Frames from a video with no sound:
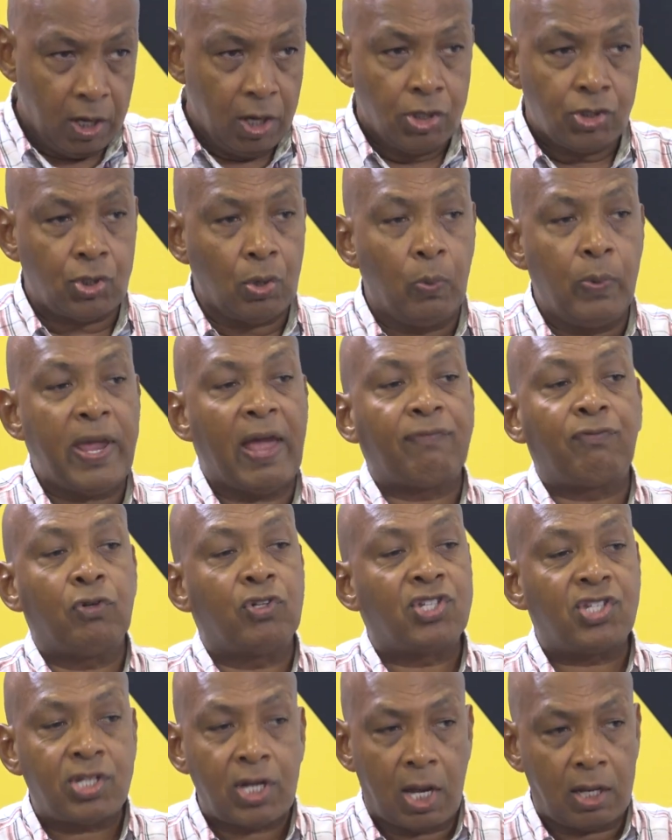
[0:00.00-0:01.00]
So we have to
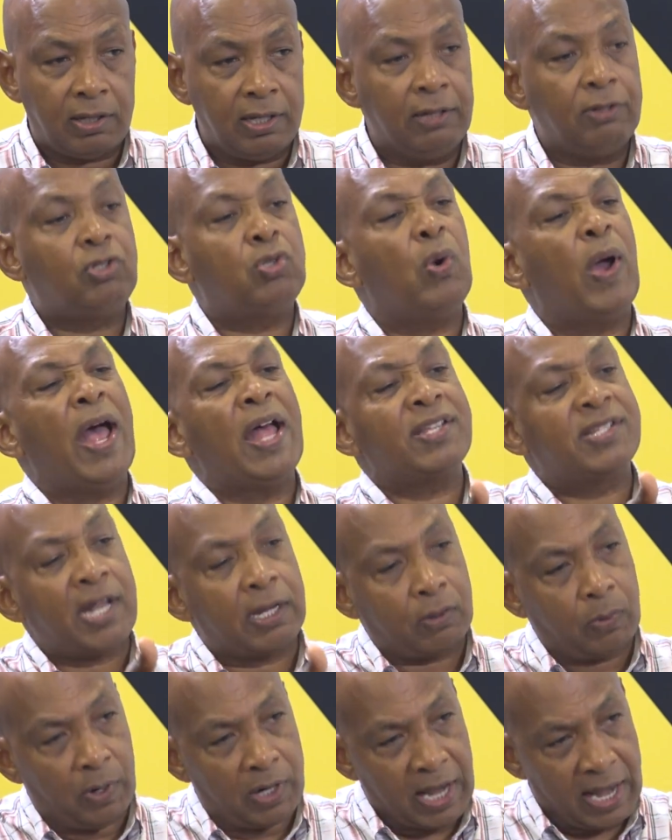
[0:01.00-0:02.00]
start, to ask
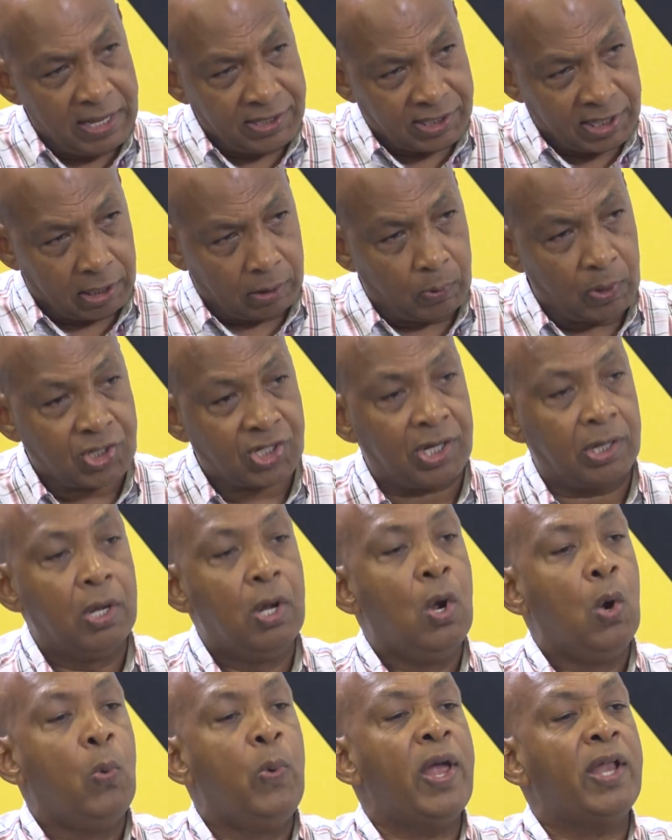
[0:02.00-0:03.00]
that answer that question,
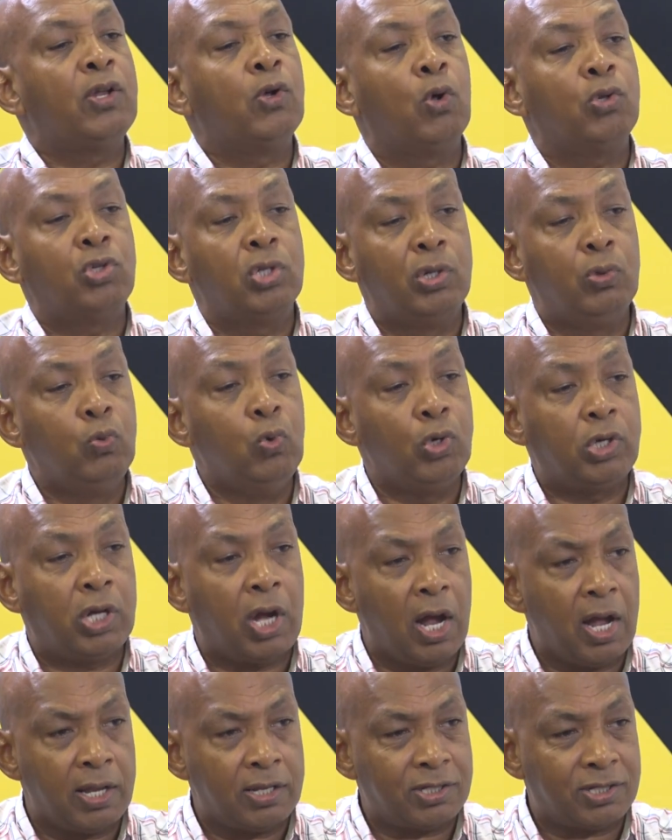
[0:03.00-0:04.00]
we have to go to the root
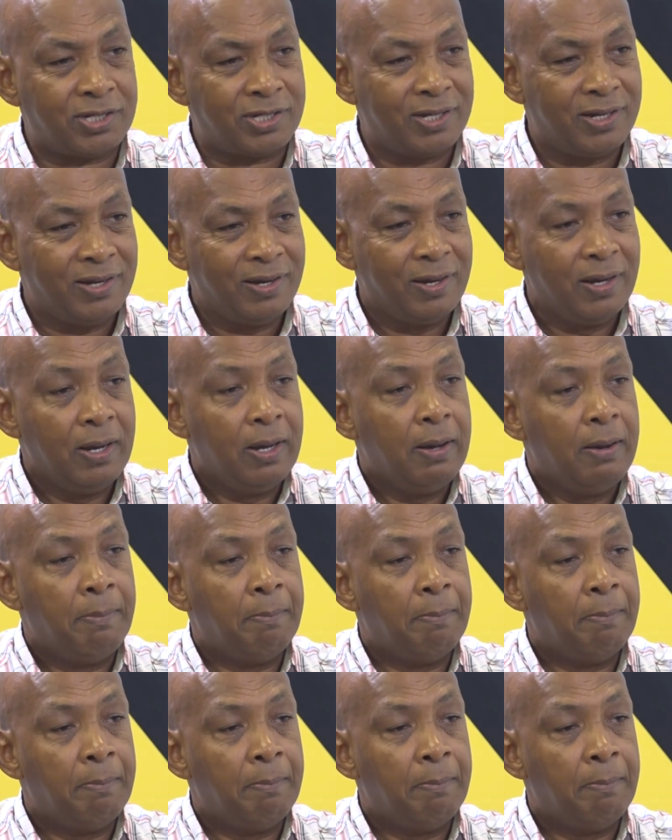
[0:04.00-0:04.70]
because mm -hmm.